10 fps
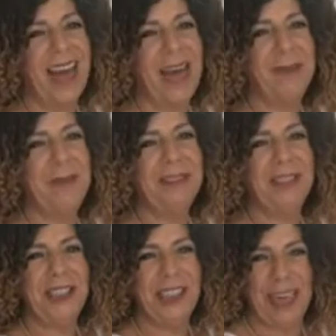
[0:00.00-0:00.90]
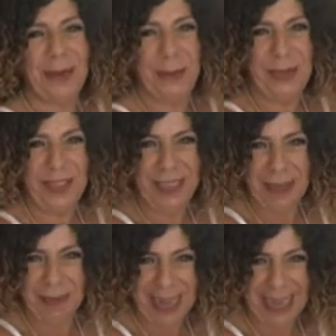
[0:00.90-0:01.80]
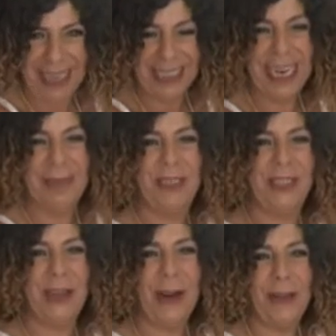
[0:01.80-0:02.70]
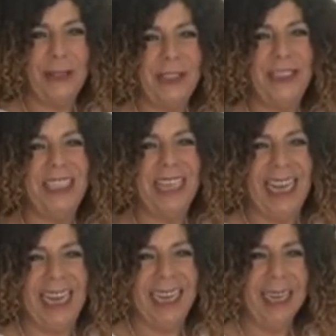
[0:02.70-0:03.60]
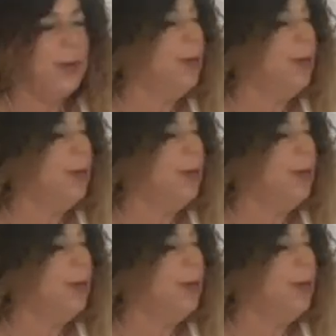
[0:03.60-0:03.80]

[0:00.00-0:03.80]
I'm about to chat with a young man. His name is Carlton King.